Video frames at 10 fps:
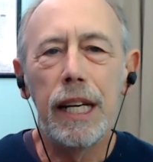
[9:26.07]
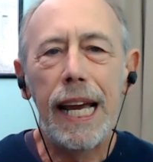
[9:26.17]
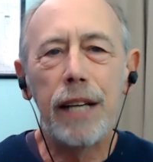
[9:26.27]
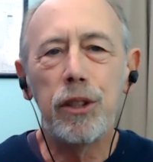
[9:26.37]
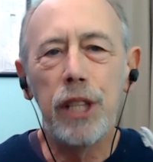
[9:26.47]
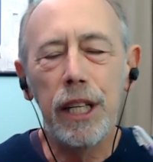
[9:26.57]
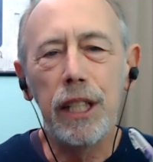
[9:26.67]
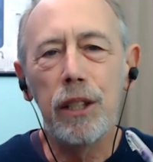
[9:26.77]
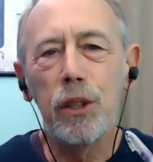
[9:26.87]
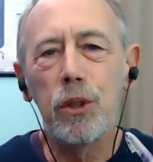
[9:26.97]
as
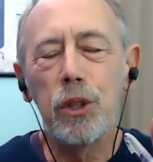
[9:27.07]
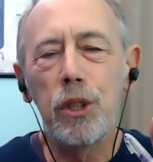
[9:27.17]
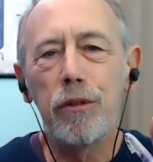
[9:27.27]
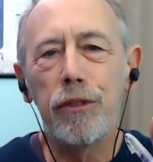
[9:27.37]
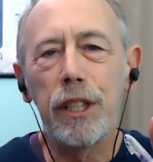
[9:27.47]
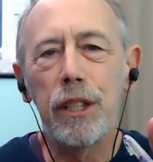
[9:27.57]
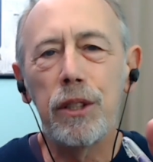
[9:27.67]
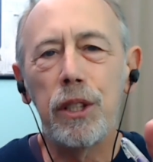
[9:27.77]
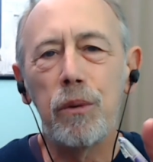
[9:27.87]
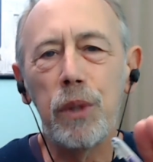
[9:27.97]
taking those two
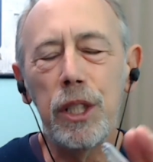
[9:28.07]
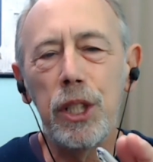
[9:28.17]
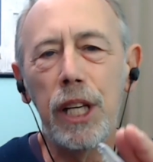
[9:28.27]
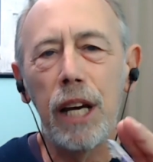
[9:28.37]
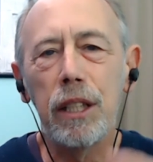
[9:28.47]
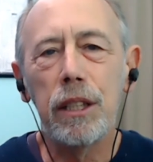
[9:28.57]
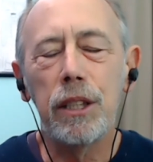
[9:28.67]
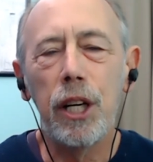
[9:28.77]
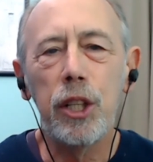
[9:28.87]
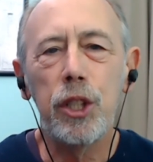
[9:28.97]
fingers and reaching out and
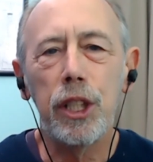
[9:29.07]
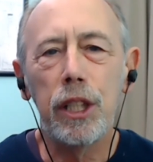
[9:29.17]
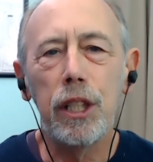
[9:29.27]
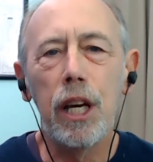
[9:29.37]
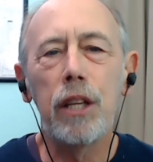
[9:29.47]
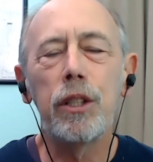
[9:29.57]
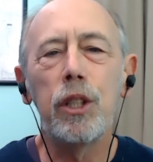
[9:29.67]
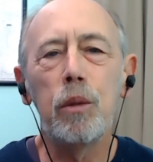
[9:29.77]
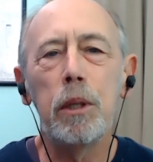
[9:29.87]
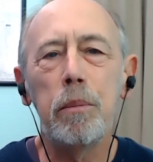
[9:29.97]
touching another
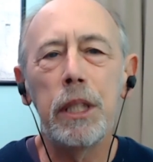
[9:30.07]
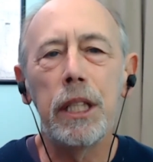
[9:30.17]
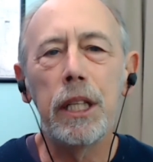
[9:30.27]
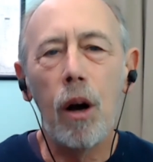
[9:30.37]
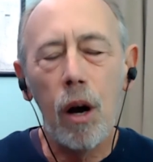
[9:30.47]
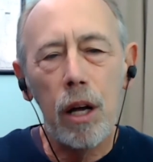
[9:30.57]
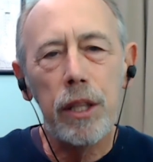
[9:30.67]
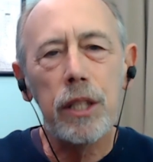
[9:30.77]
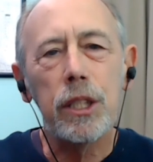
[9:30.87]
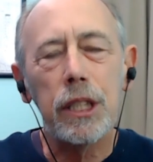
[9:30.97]
human being on
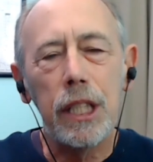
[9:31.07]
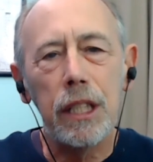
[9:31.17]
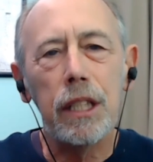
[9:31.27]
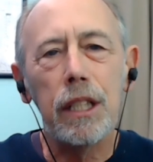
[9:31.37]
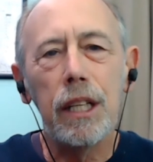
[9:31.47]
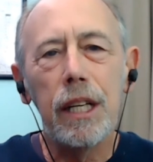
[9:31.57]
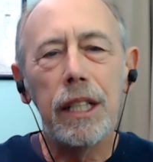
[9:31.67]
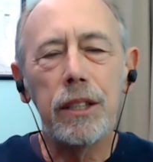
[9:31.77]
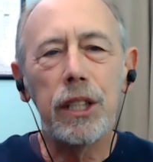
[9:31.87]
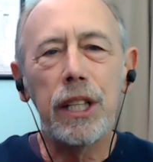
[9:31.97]
the skin,
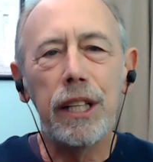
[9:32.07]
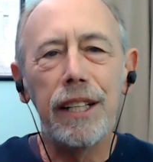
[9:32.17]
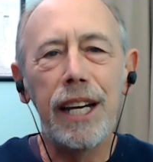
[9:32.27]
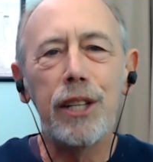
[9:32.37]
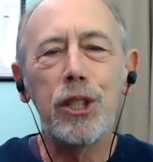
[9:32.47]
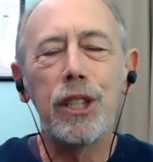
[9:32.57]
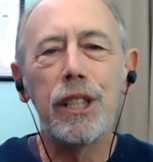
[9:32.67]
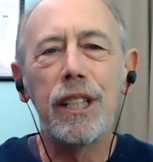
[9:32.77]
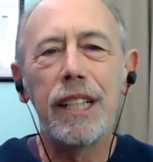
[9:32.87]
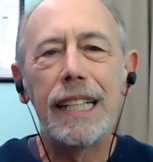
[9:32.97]
it's a connection.
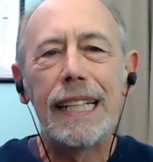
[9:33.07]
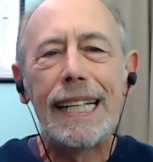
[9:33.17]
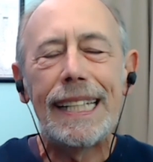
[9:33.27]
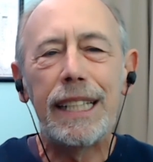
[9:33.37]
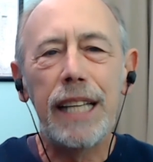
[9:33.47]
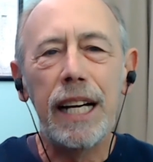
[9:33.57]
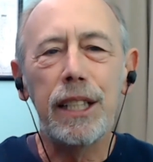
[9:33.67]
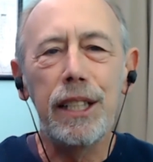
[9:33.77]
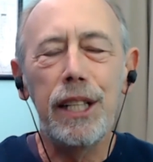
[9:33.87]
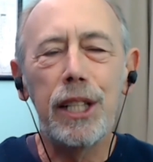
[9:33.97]
That
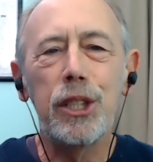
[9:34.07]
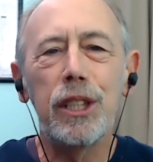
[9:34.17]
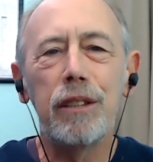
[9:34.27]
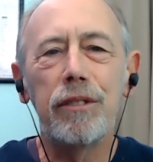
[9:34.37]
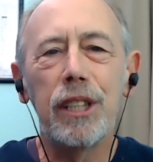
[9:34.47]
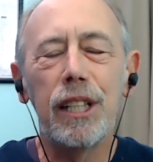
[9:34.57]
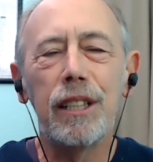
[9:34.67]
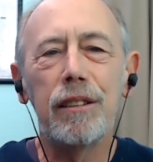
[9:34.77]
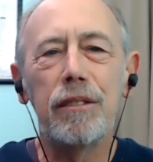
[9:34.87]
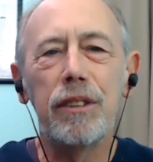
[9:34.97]
connection of love